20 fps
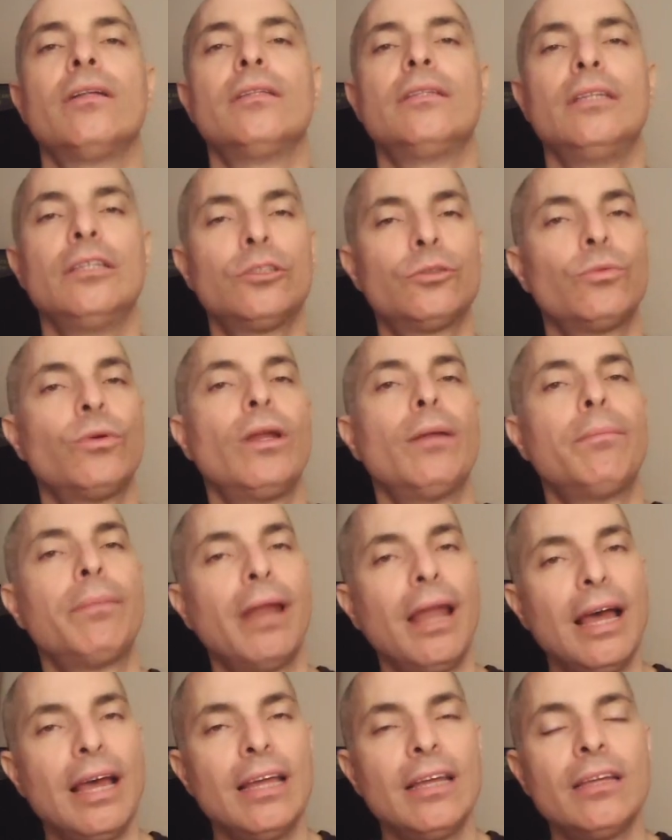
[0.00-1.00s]
This will
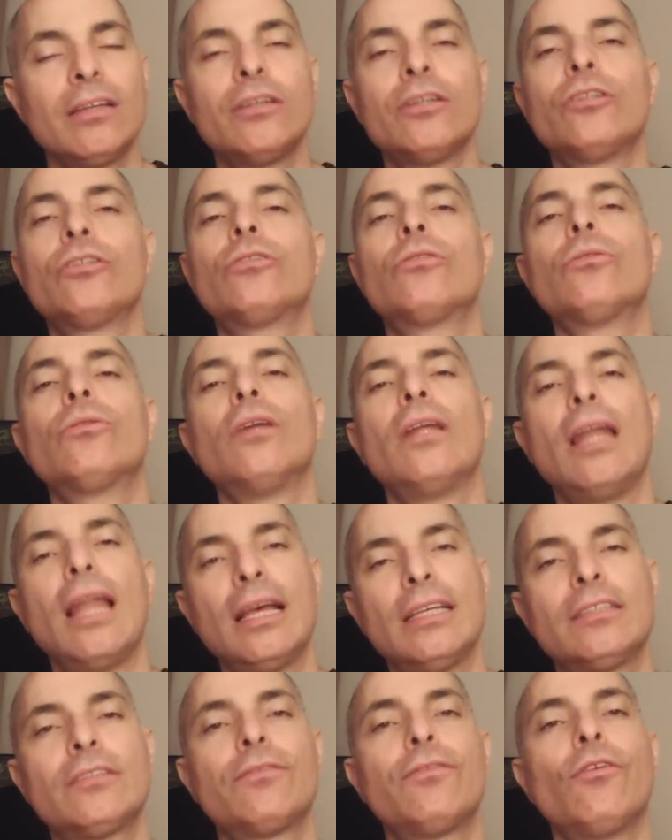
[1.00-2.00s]
apply to the
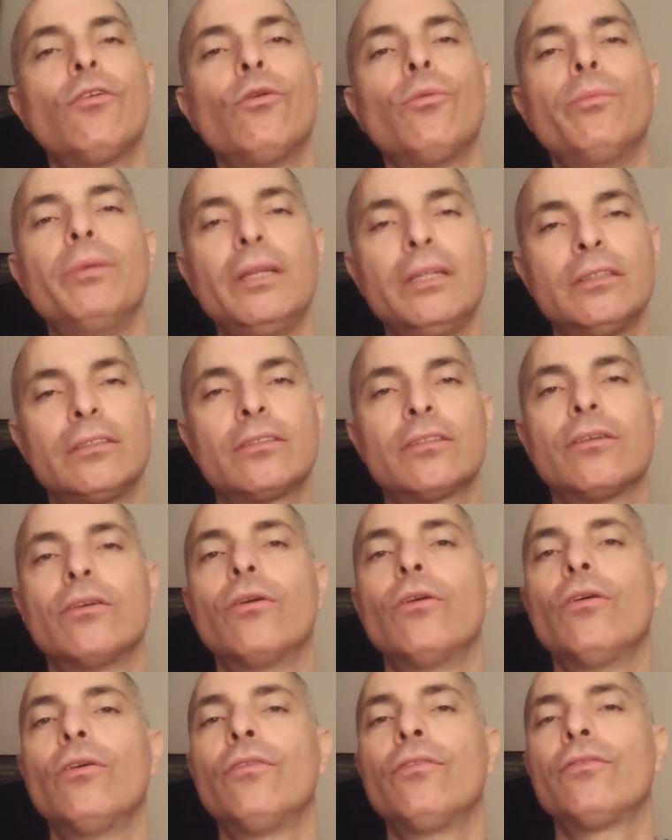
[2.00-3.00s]
last 4 beats
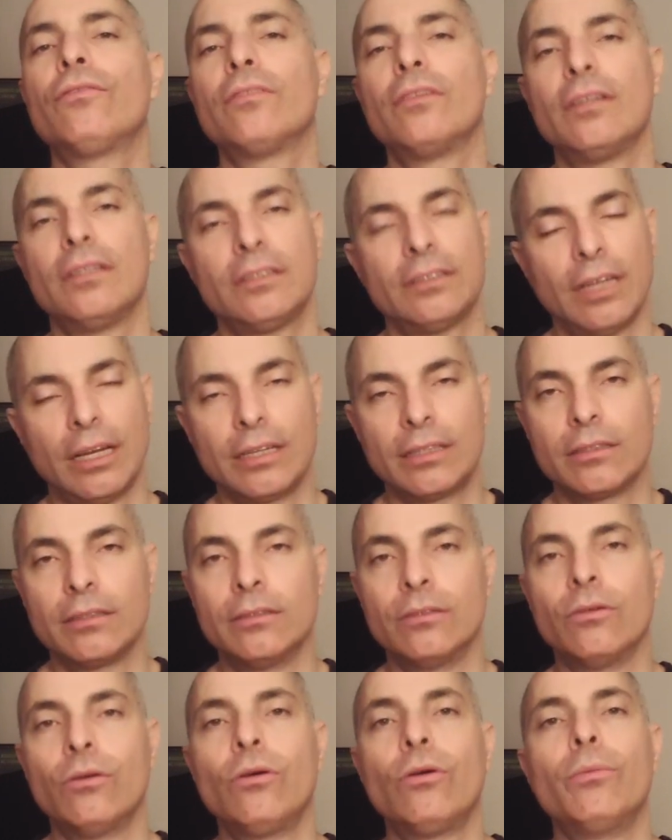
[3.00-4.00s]
of the
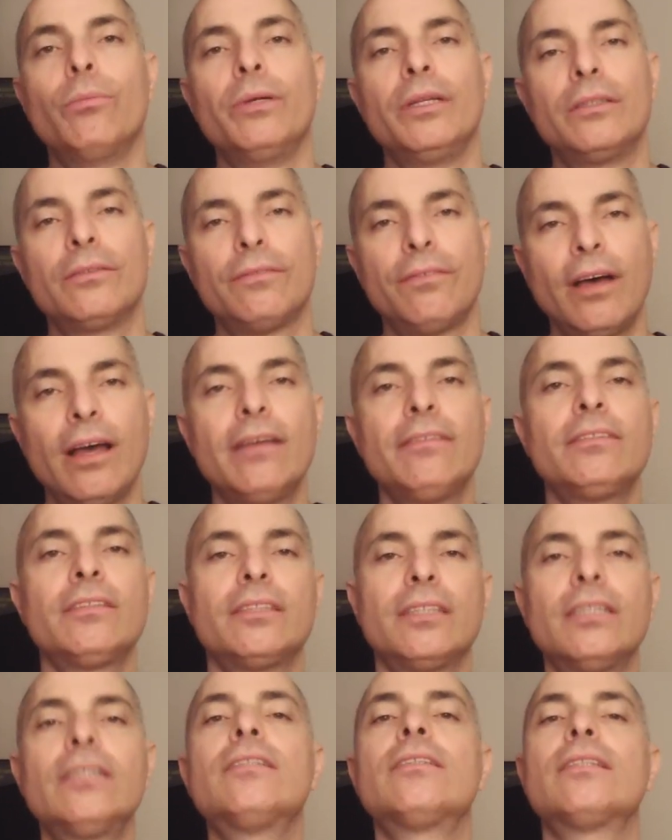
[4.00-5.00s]
cycle, or beat 5,
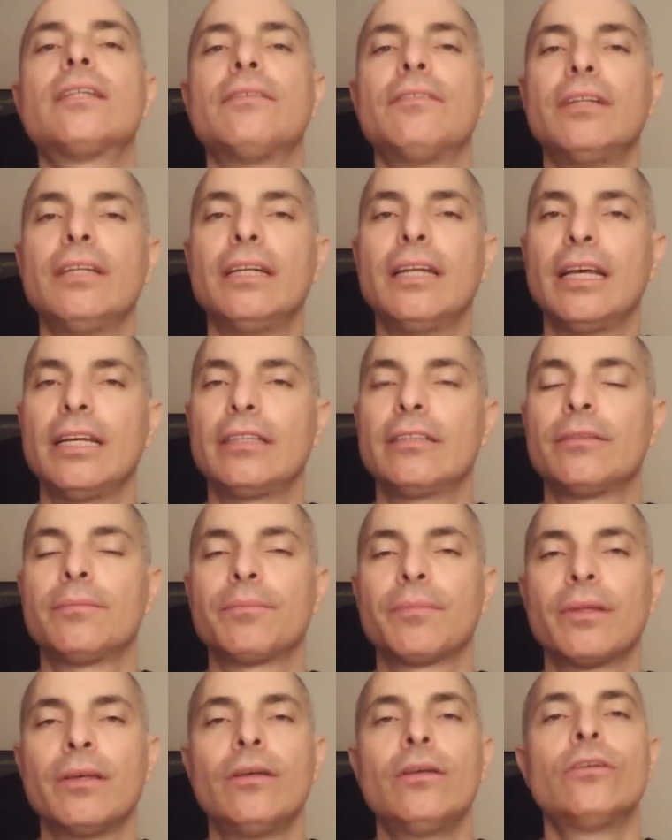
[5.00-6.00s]
6, 7, and 8.
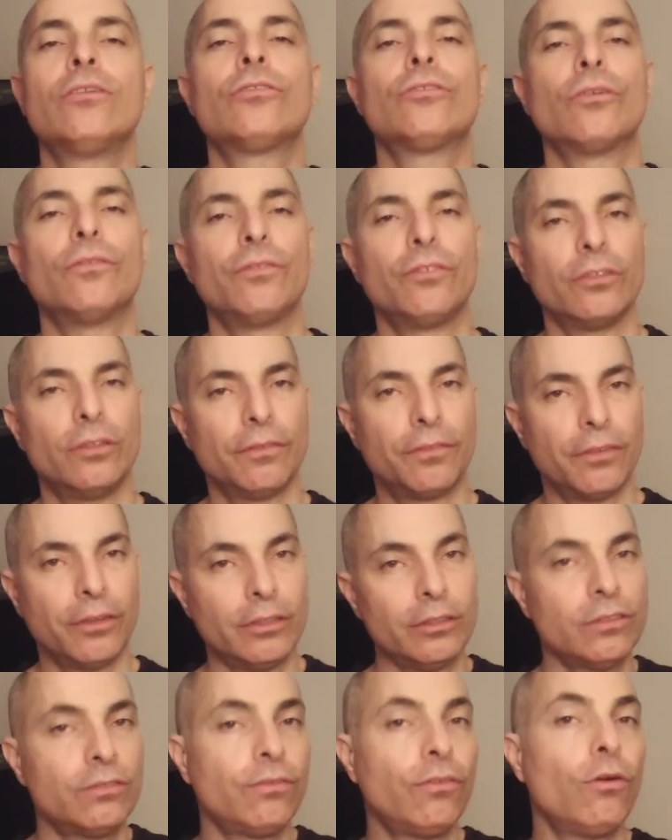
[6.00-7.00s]
So for the
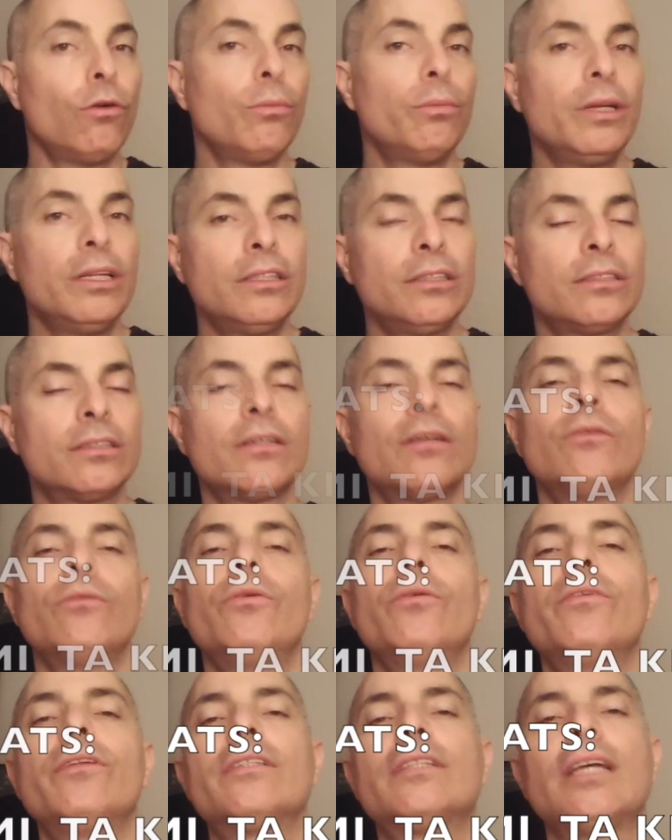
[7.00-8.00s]
first 4 beats,
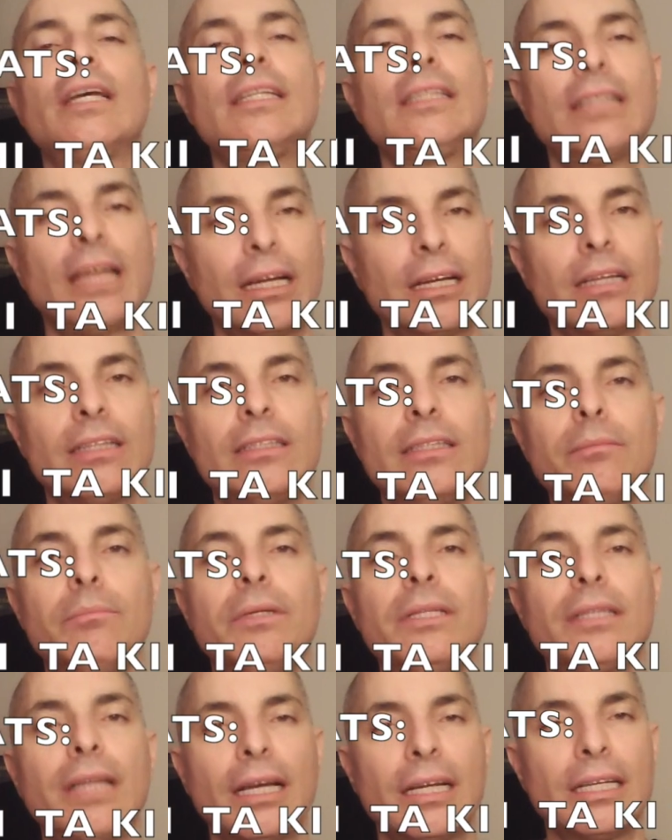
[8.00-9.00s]
we will say
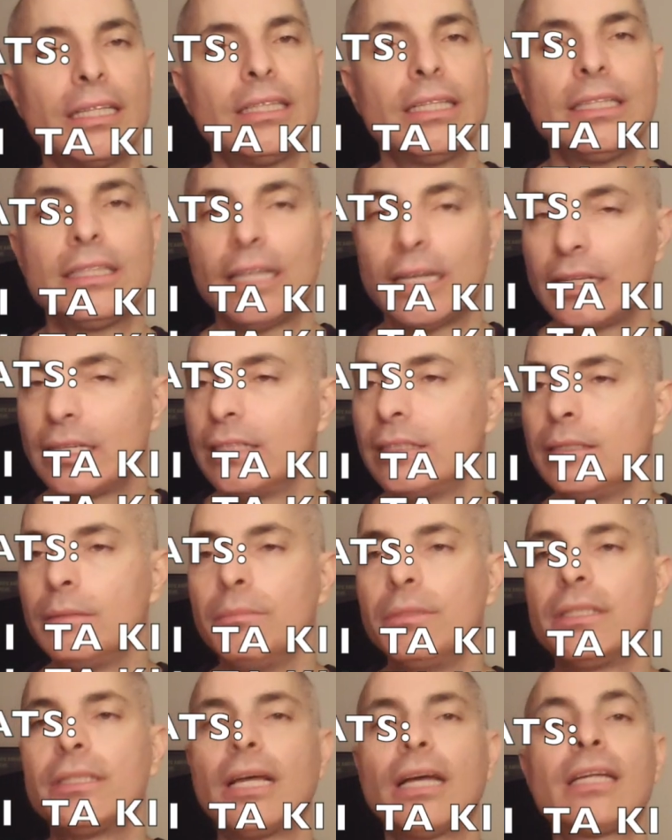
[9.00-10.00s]
takadibi takita,
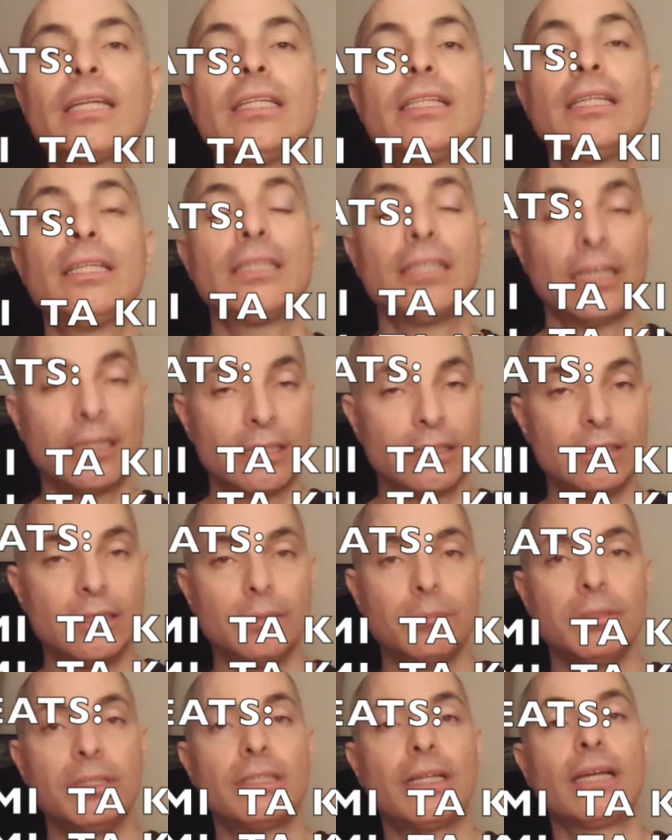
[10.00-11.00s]
takadibi takita,
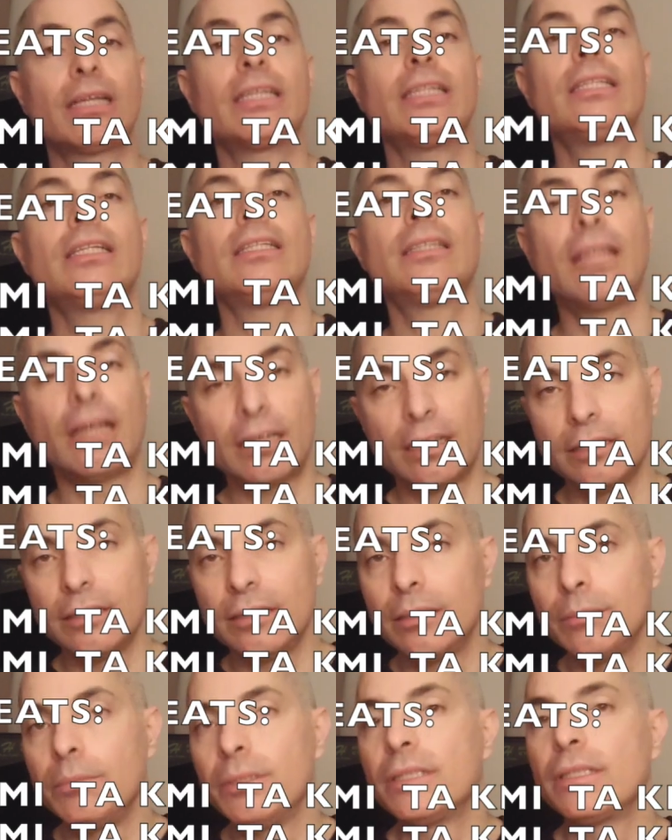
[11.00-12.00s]
takadibi takita,
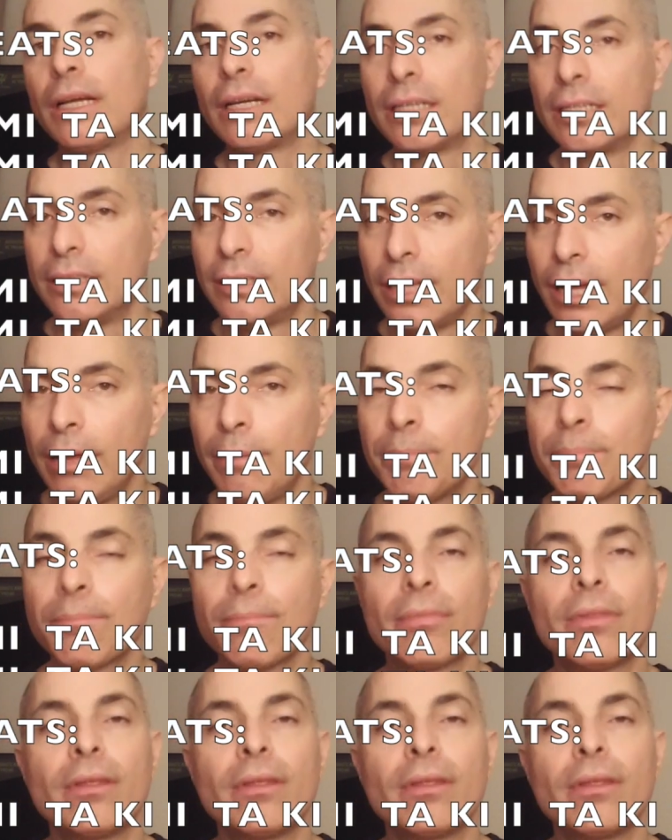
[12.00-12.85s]
takadibi takita,